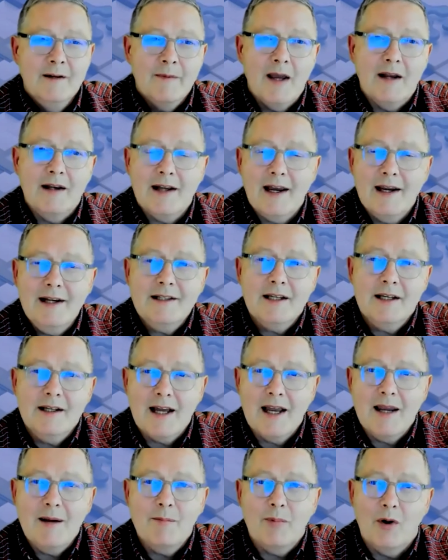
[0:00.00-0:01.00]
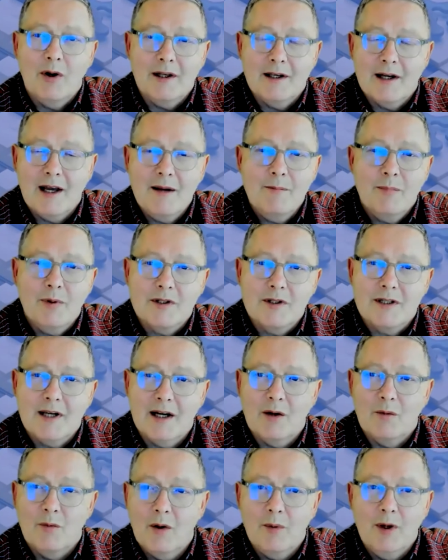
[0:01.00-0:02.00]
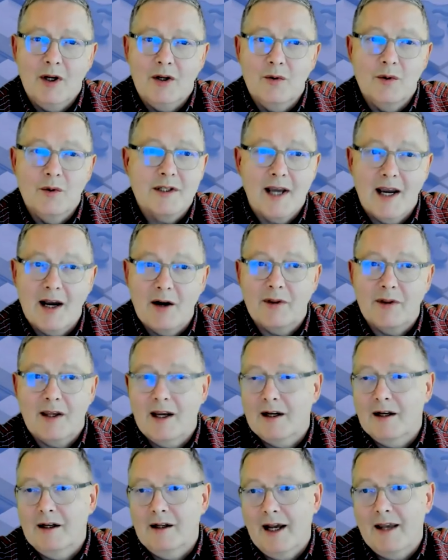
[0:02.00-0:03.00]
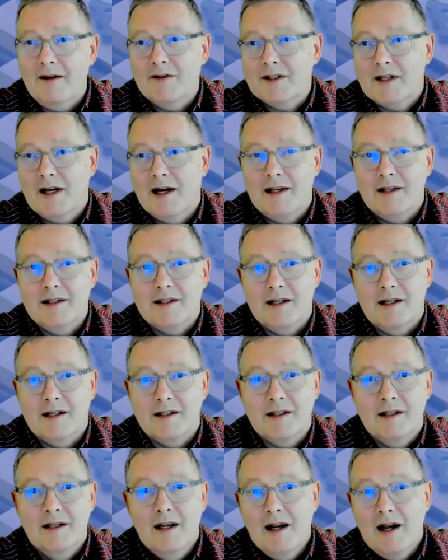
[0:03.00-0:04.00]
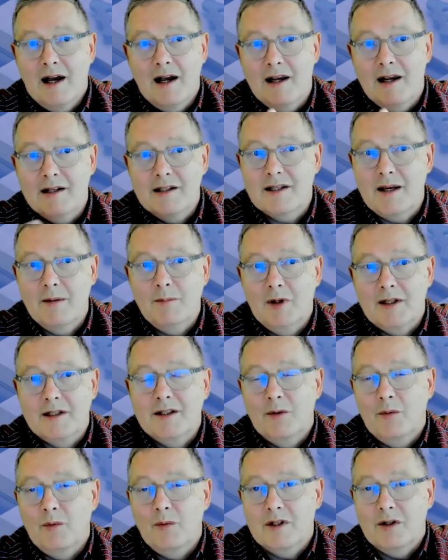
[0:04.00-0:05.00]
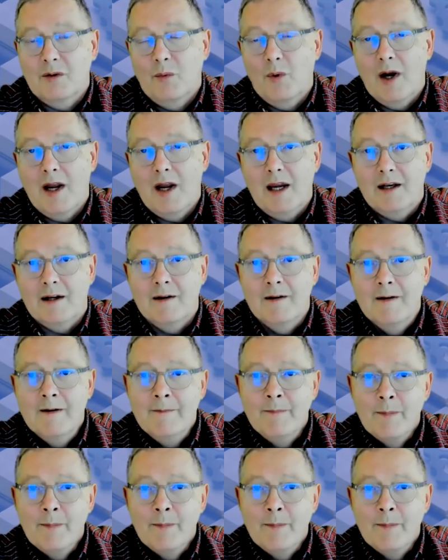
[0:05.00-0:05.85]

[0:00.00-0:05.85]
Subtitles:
And 99.9% of what we do is healthcare and life sciences, similar to Wayne.